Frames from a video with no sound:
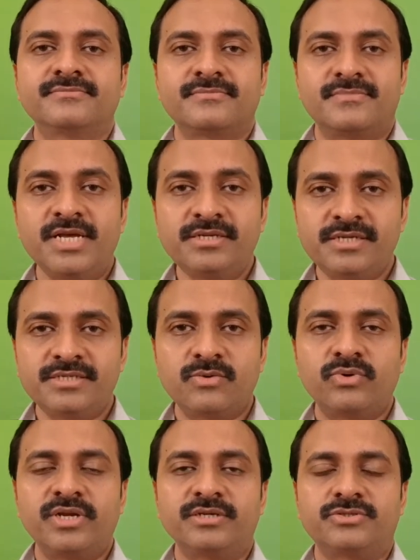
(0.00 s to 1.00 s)
This is the
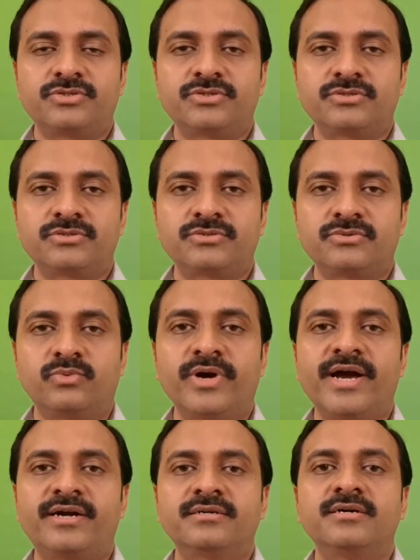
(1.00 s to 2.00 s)
village
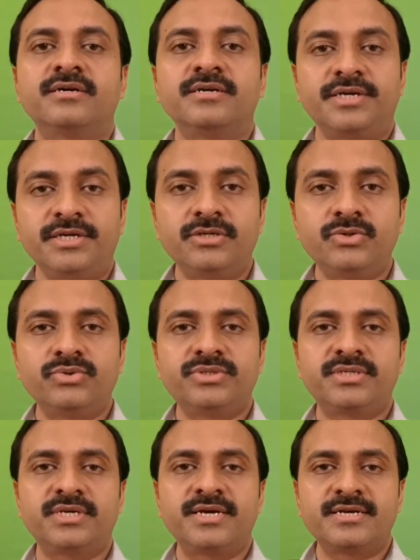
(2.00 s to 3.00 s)
where
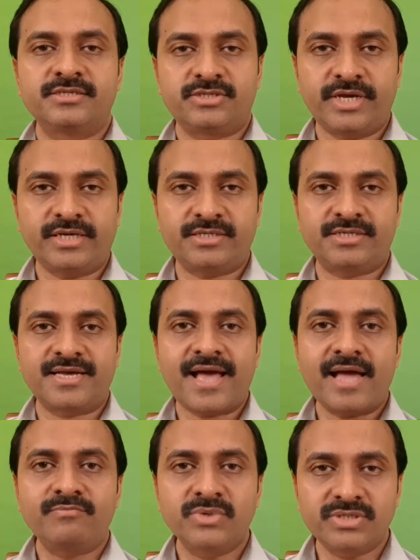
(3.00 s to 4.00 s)
Hindus, Sikhs
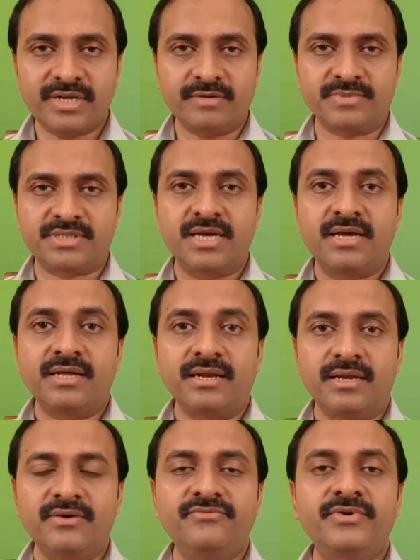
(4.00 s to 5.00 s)
and Muslims
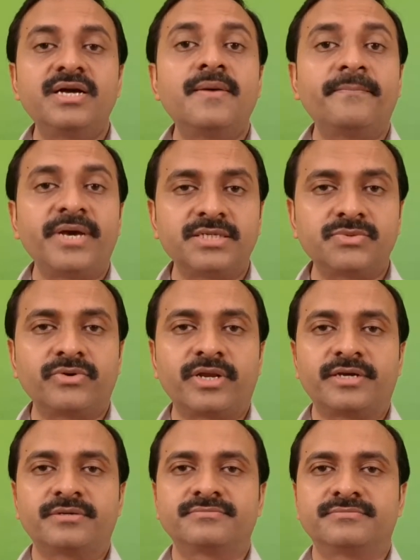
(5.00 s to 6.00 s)
live
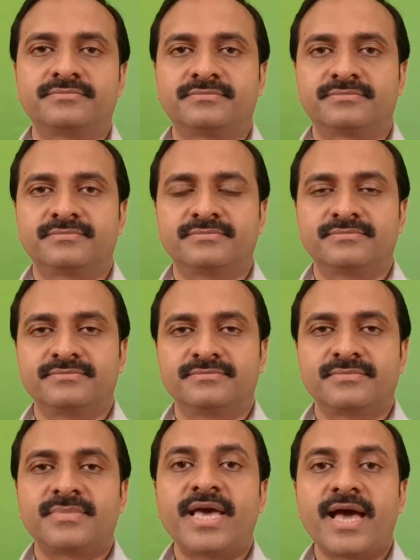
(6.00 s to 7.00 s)
peacefully.
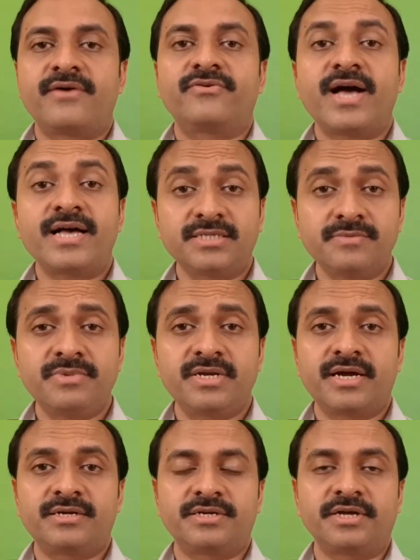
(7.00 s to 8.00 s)
They have
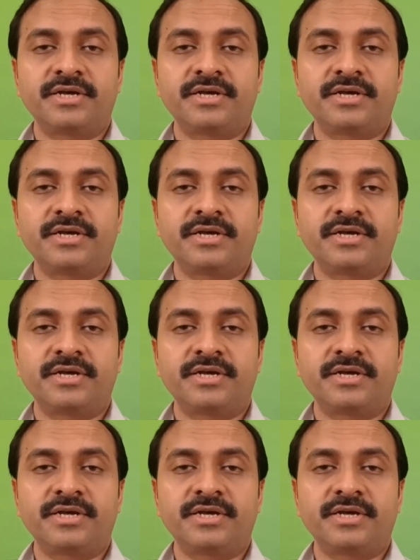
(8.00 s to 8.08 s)
assembled under a